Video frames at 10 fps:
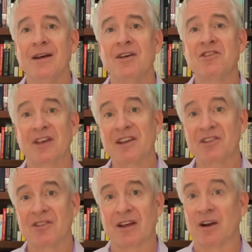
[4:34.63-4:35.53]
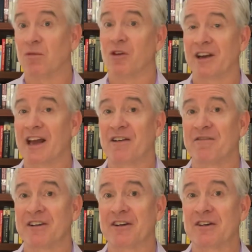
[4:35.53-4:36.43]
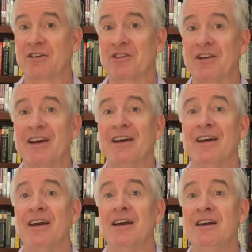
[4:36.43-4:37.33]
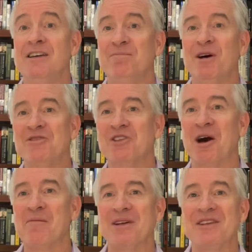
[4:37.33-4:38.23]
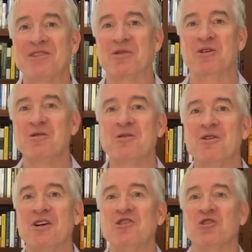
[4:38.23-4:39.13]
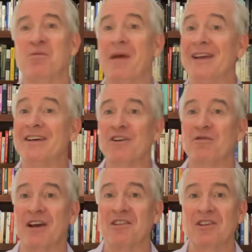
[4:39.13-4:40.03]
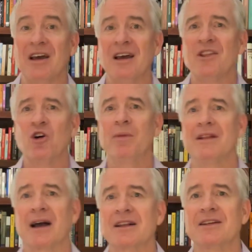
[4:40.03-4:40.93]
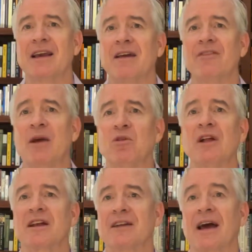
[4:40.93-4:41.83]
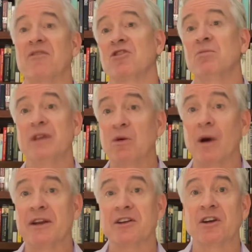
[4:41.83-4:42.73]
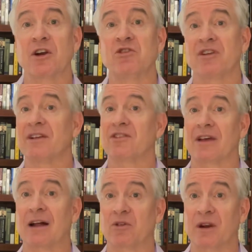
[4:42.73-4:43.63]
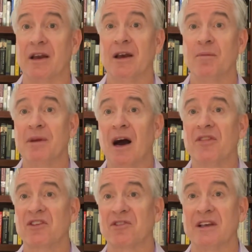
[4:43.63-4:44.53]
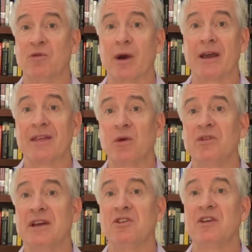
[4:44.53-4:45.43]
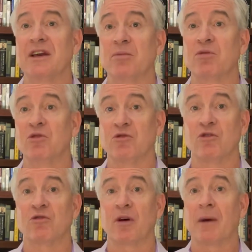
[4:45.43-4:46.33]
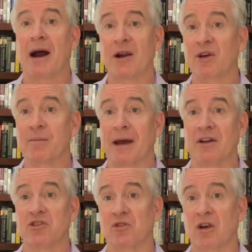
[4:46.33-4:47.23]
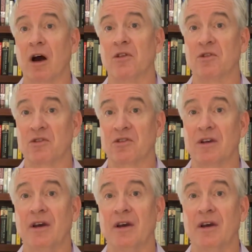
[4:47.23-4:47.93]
6, and I'm running out of fingers, in most companies, the recruiter is your main interface. They will likely have some leeway to negotiate salary. Beyond this leeway, they will need to get approval from a hiring manager or others.